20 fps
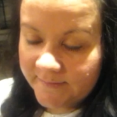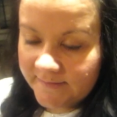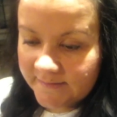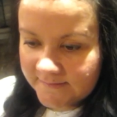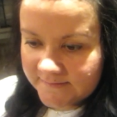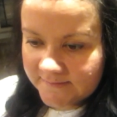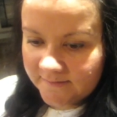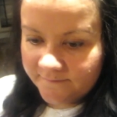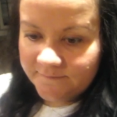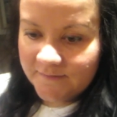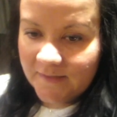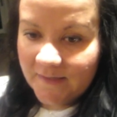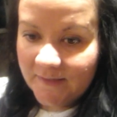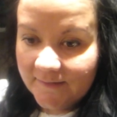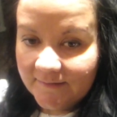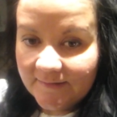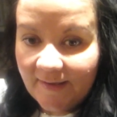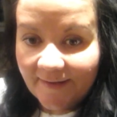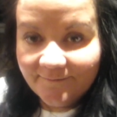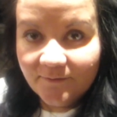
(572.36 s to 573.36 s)
me to get stuff
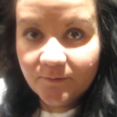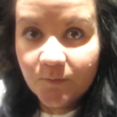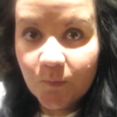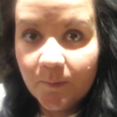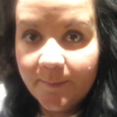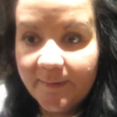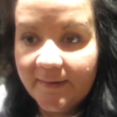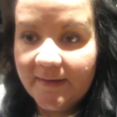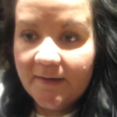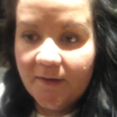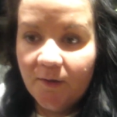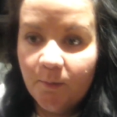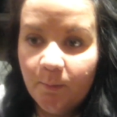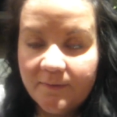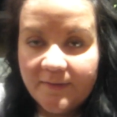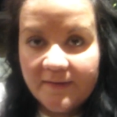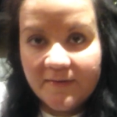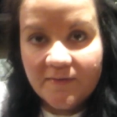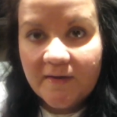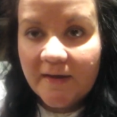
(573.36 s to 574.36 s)
done. David will be here
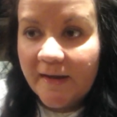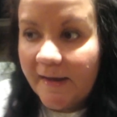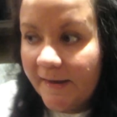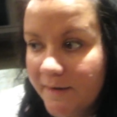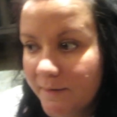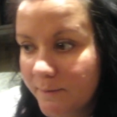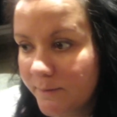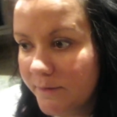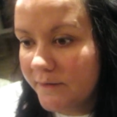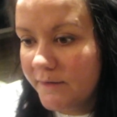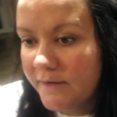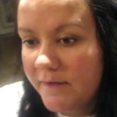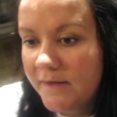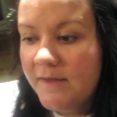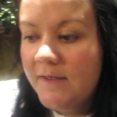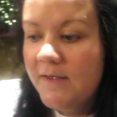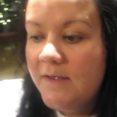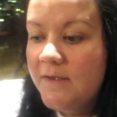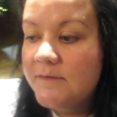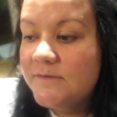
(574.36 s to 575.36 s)
within the hour.
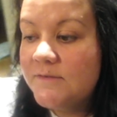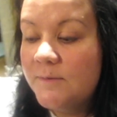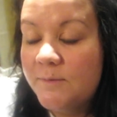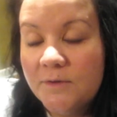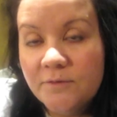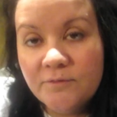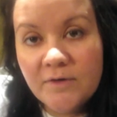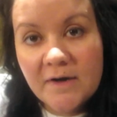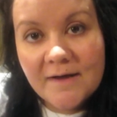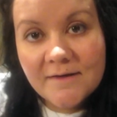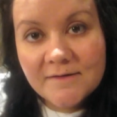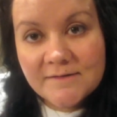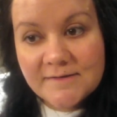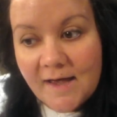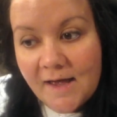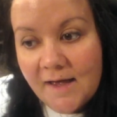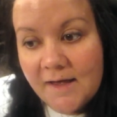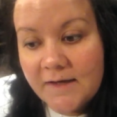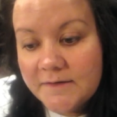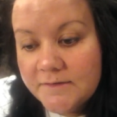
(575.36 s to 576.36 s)
So I'm going to run
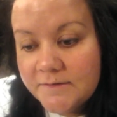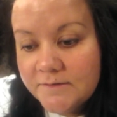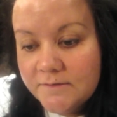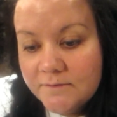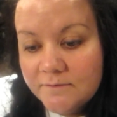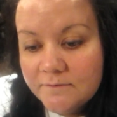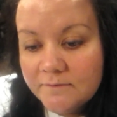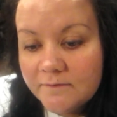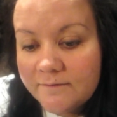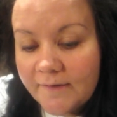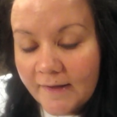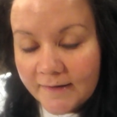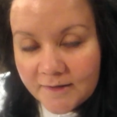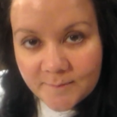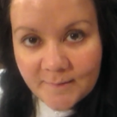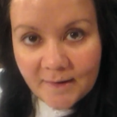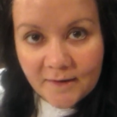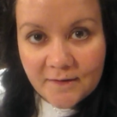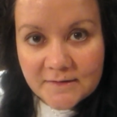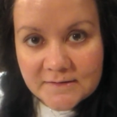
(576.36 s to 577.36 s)
outside,
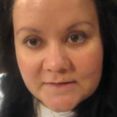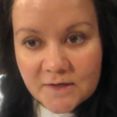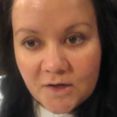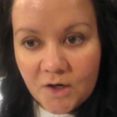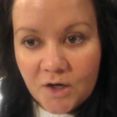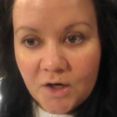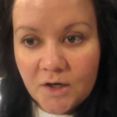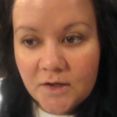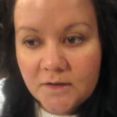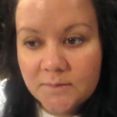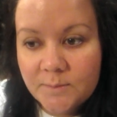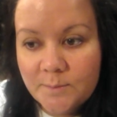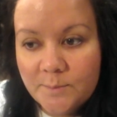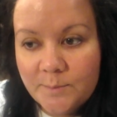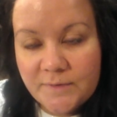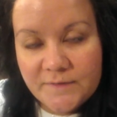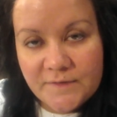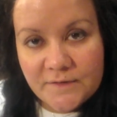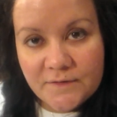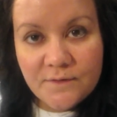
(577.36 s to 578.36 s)
vacuum out his car,
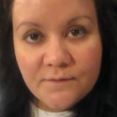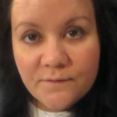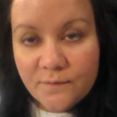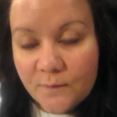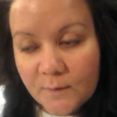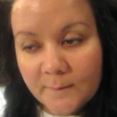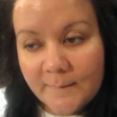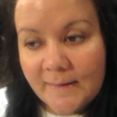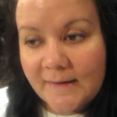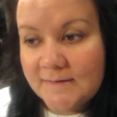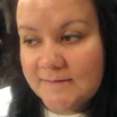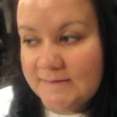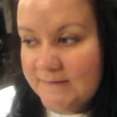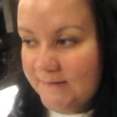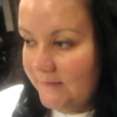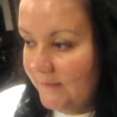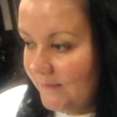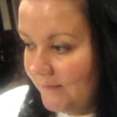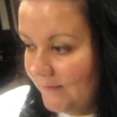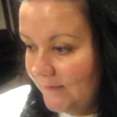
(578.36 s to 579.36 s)
put the new floor mats
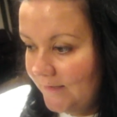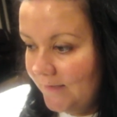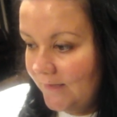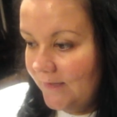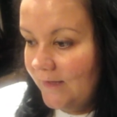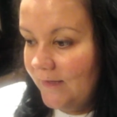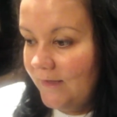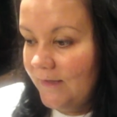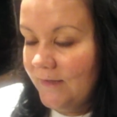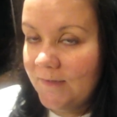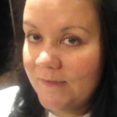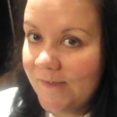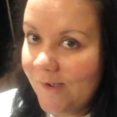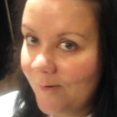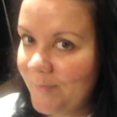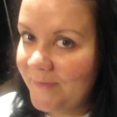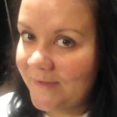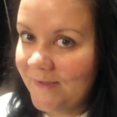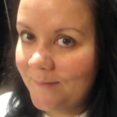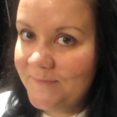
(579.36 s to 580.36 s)
in it, go
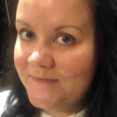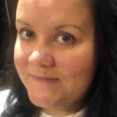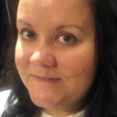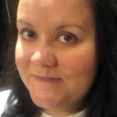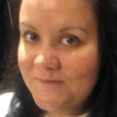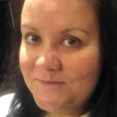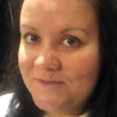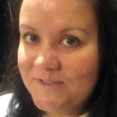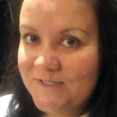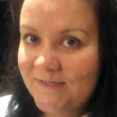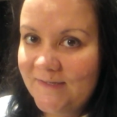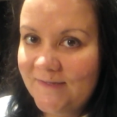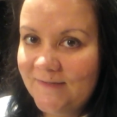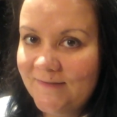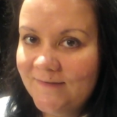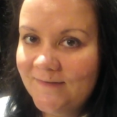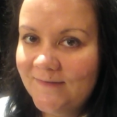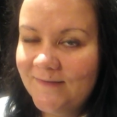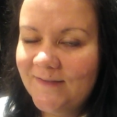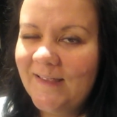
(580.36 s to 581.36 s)
pick up the sushi,
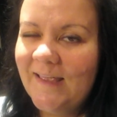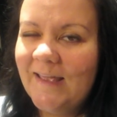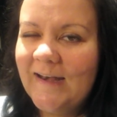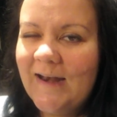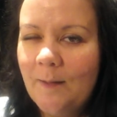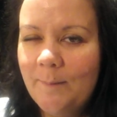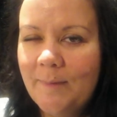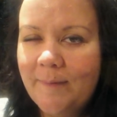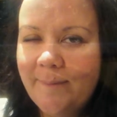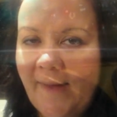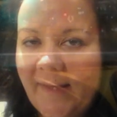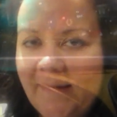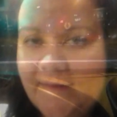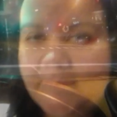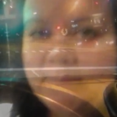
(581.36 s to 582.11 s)
and I'll be